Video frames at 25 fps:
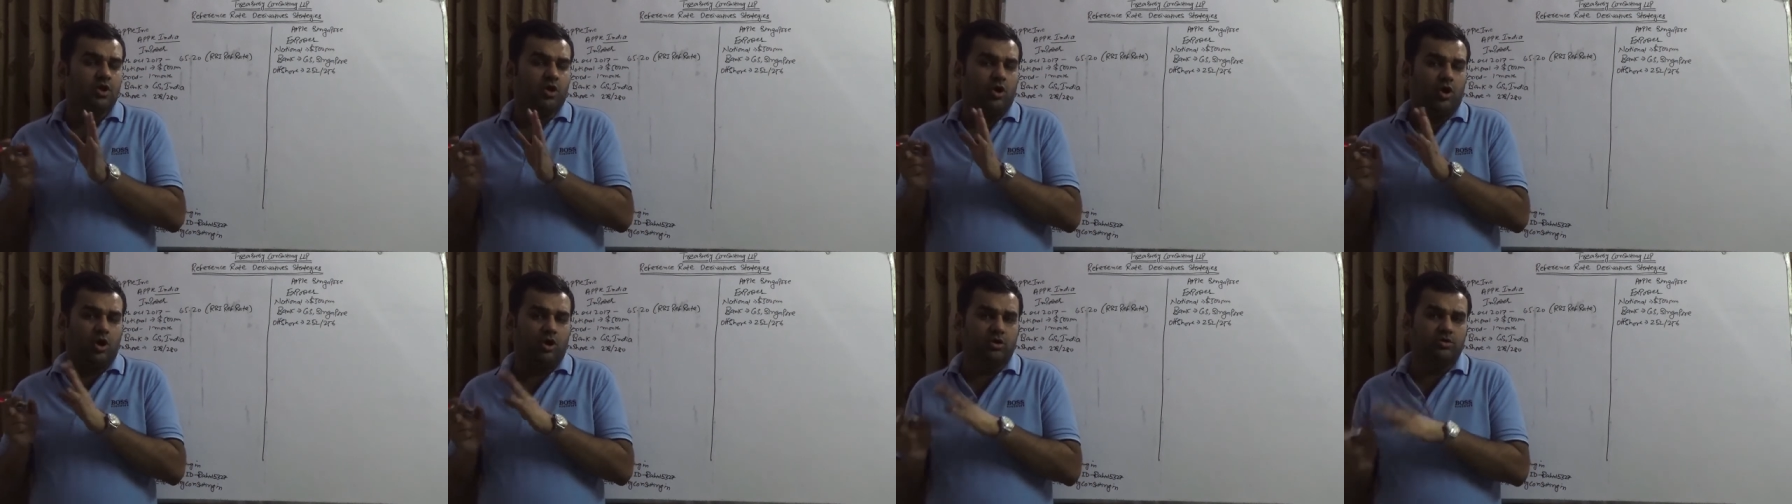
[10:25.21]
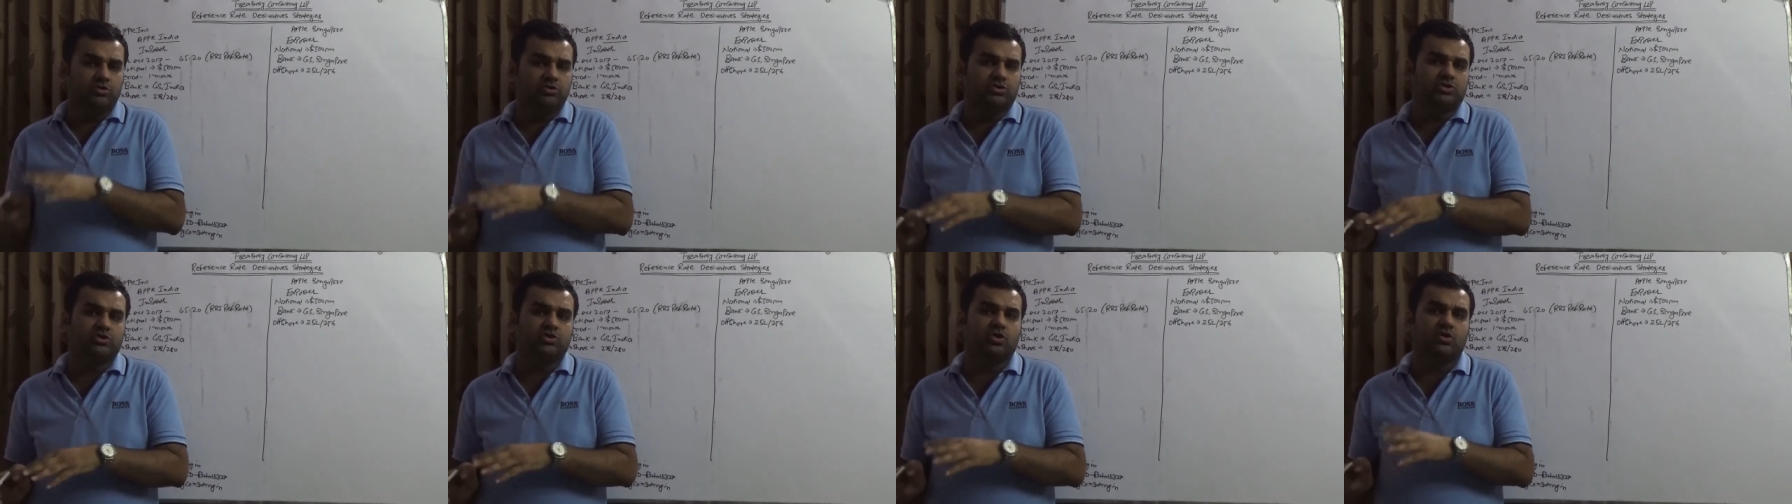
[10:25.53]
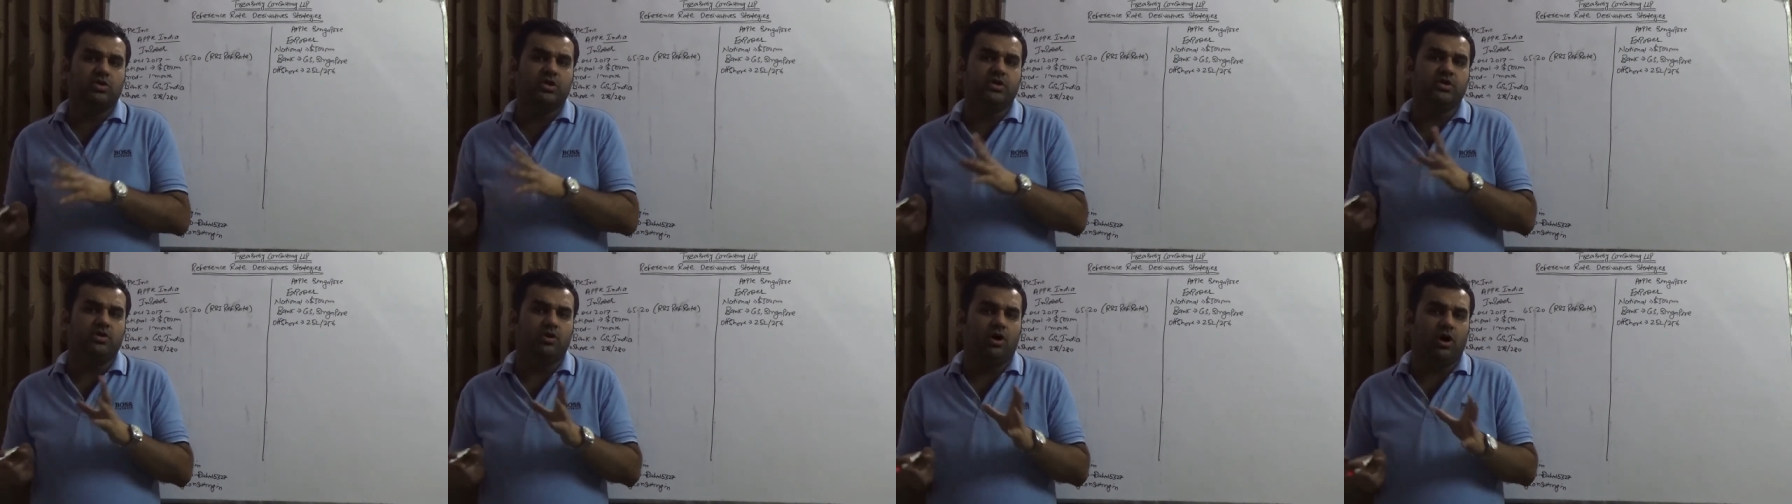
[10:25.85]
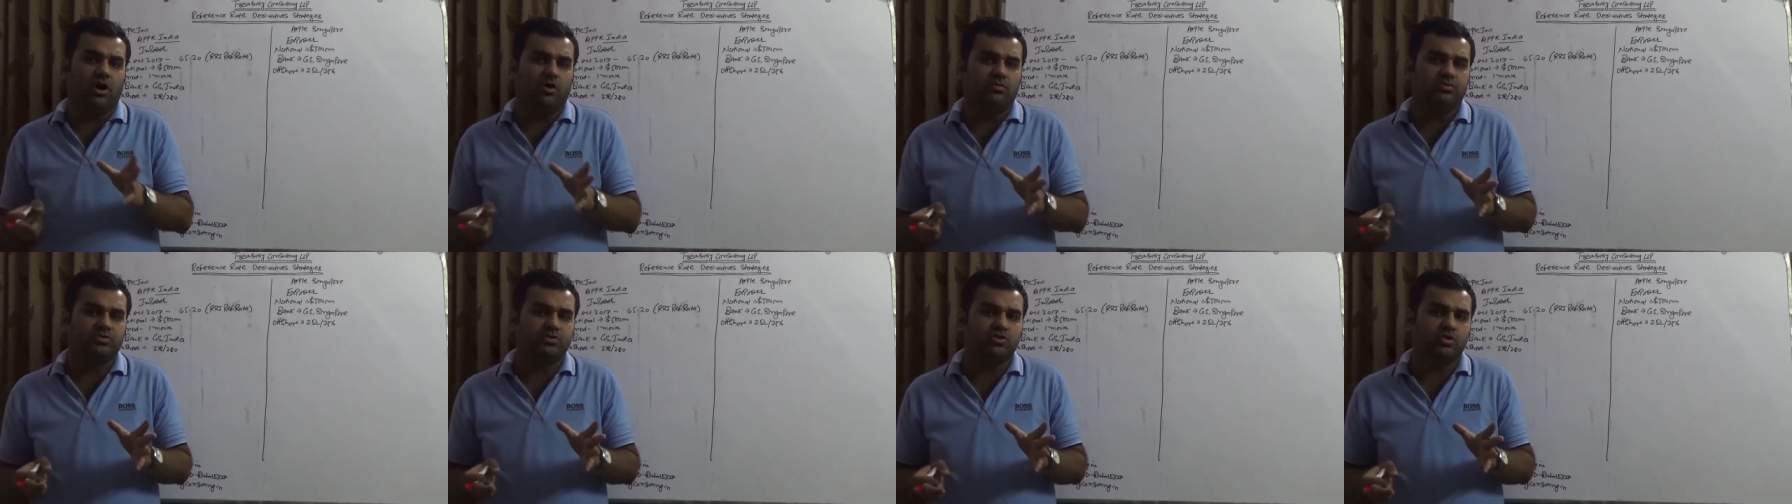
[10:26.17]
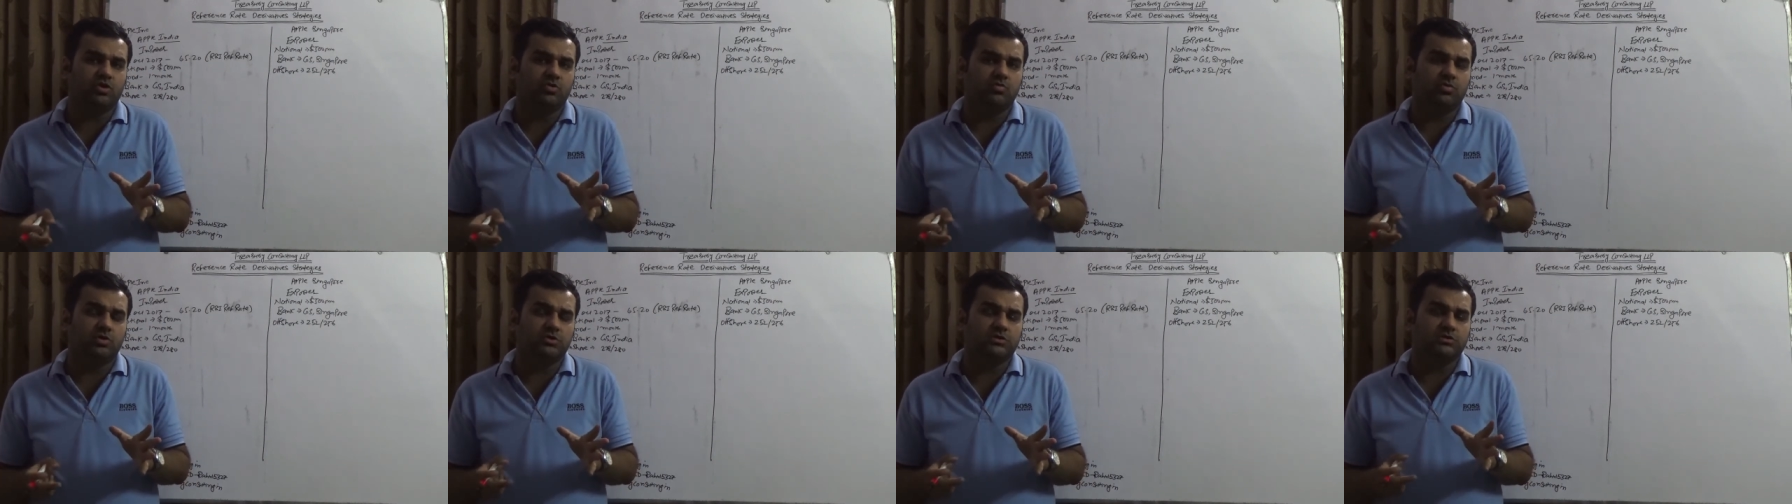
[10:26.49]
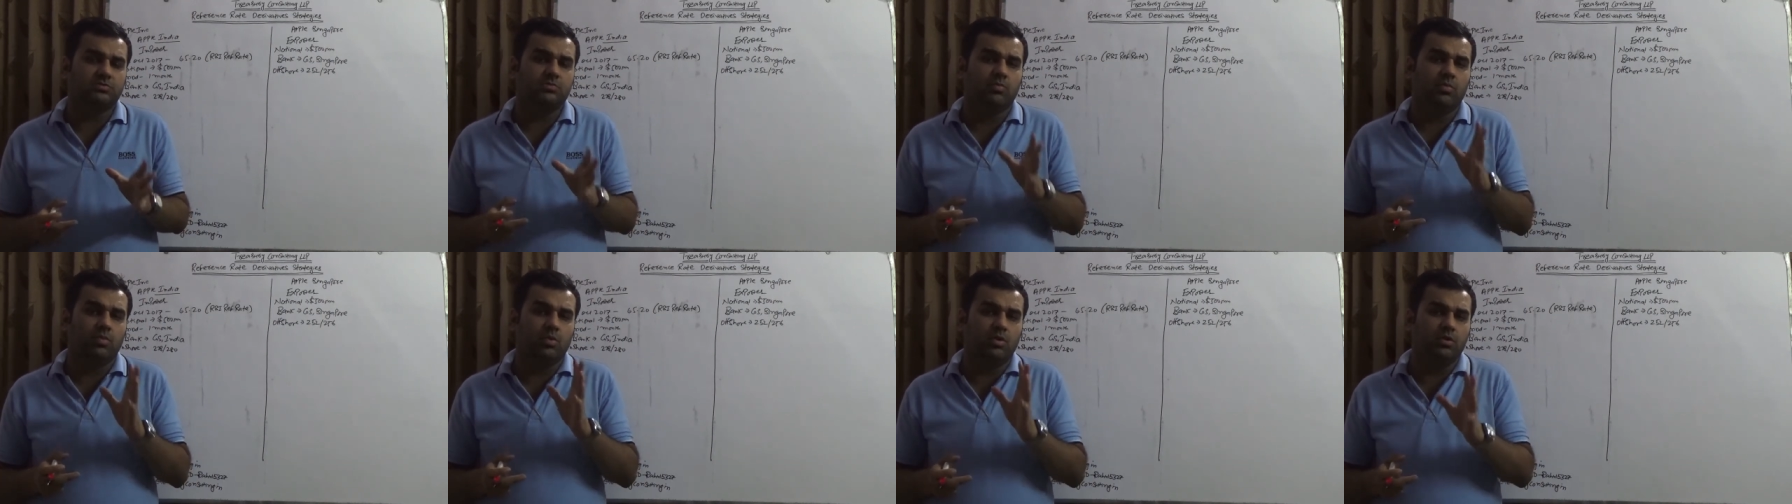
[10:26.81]
onshore and offshore
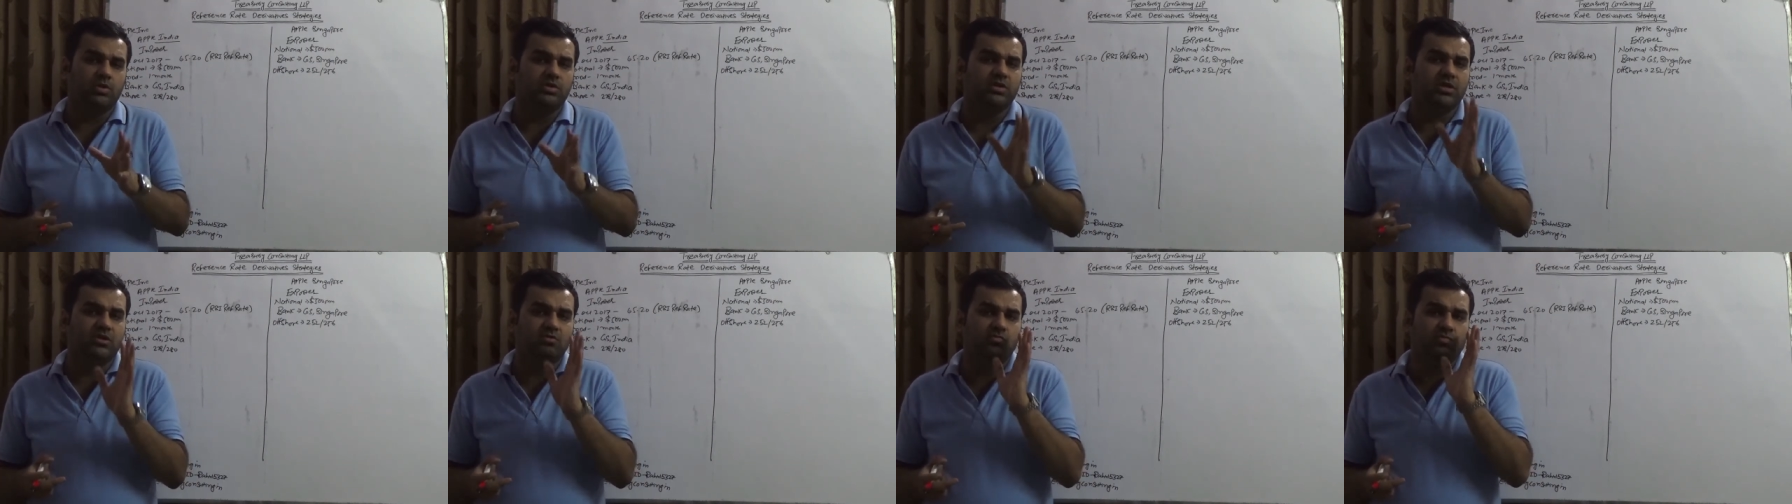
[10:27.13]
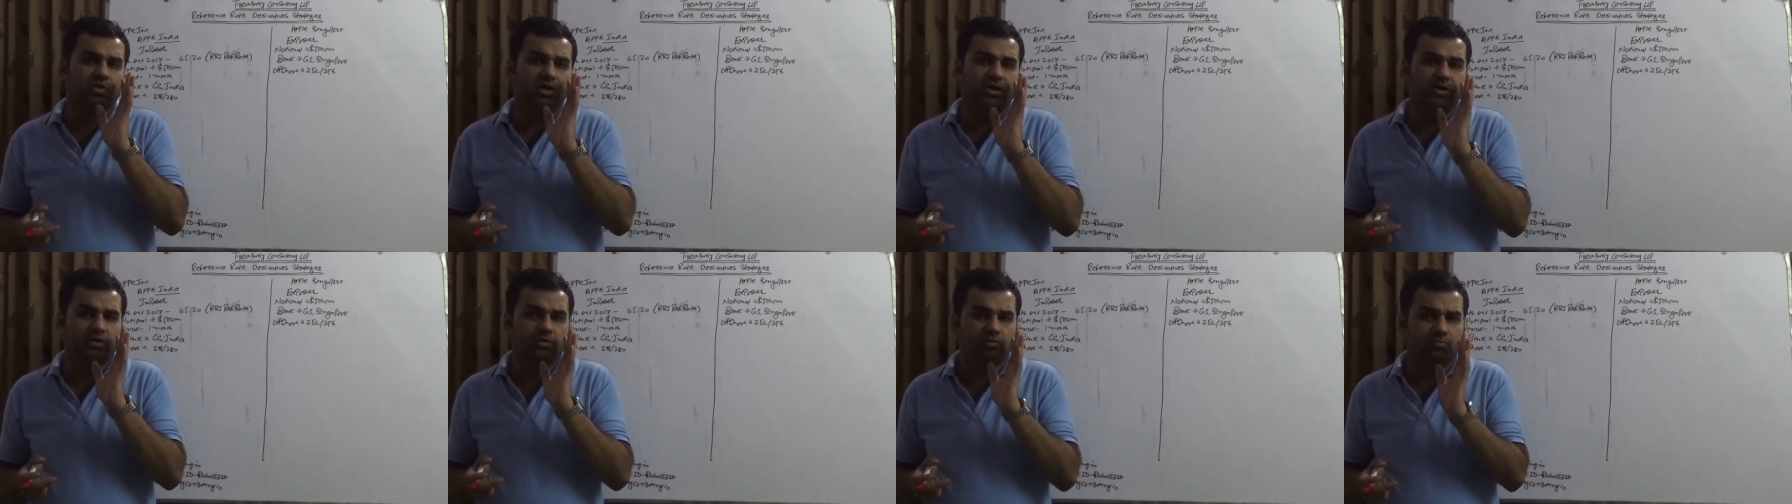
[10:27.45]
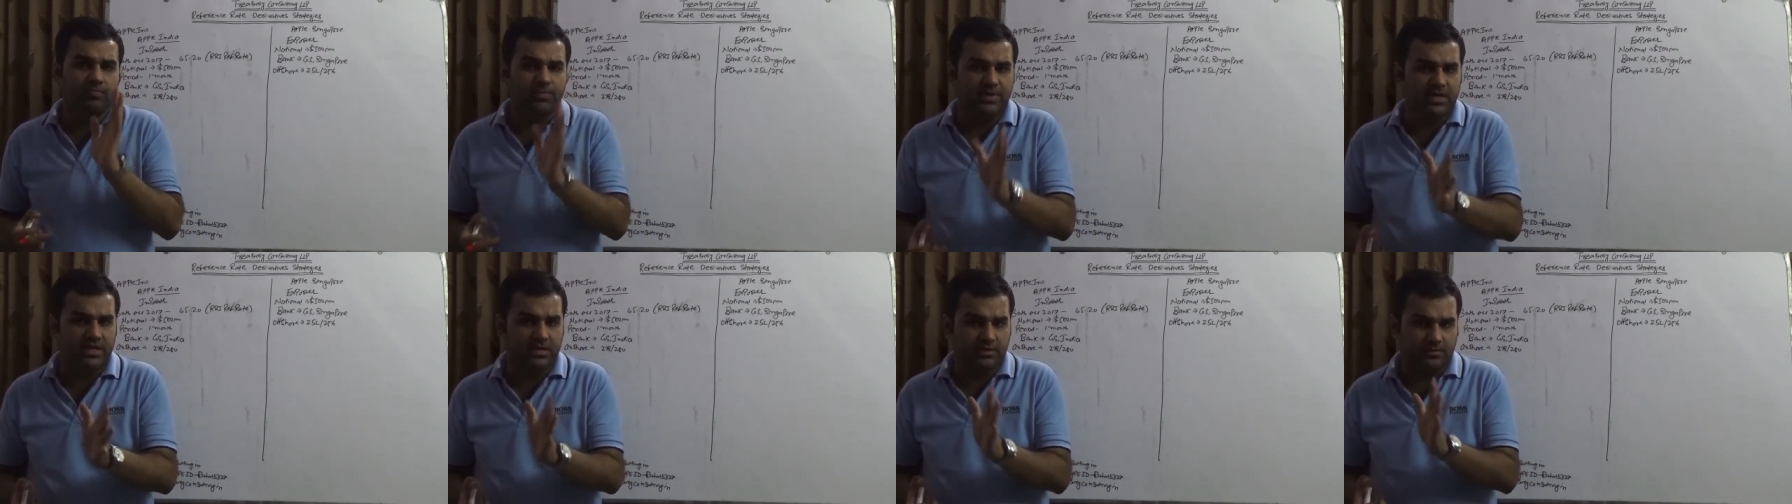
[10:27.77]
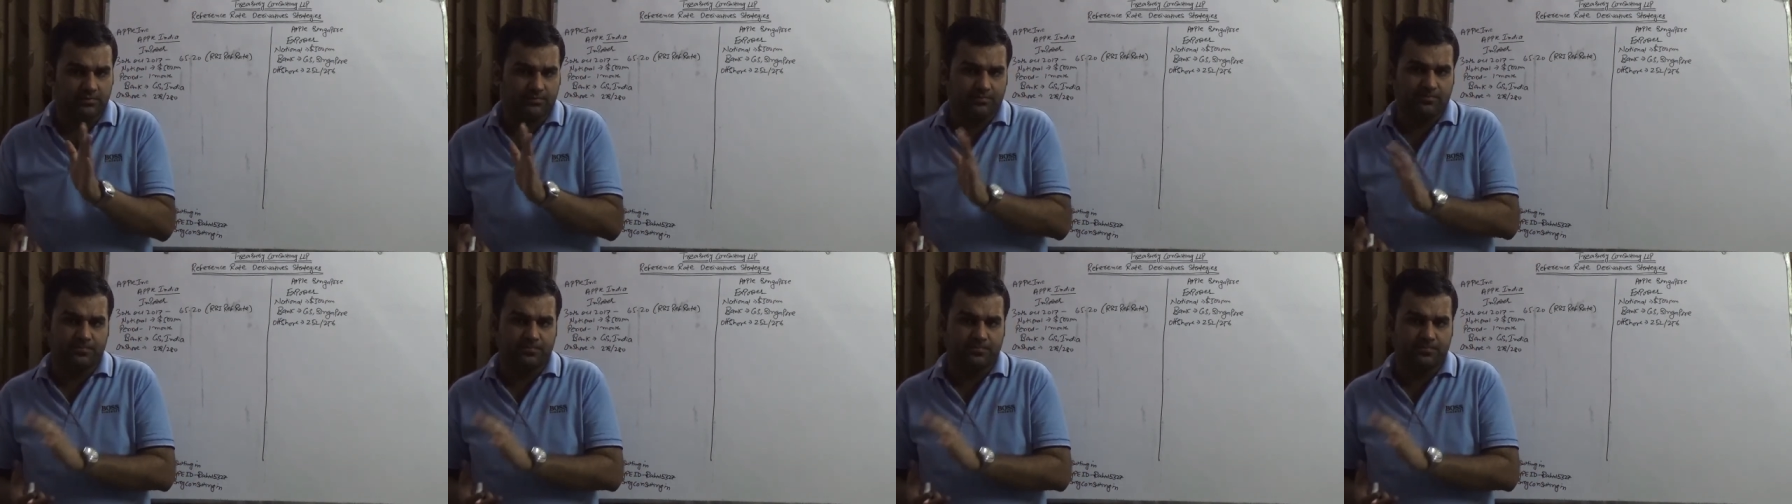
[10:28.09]
was more than 1 rupee.